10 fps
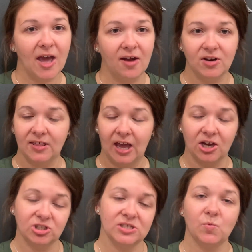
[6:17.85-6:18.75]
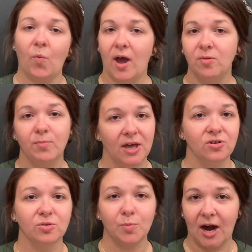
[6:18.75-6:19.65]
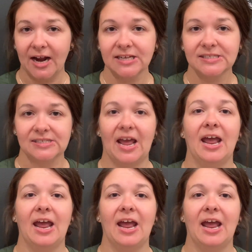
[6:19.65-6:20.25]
Everything is just one bundled price,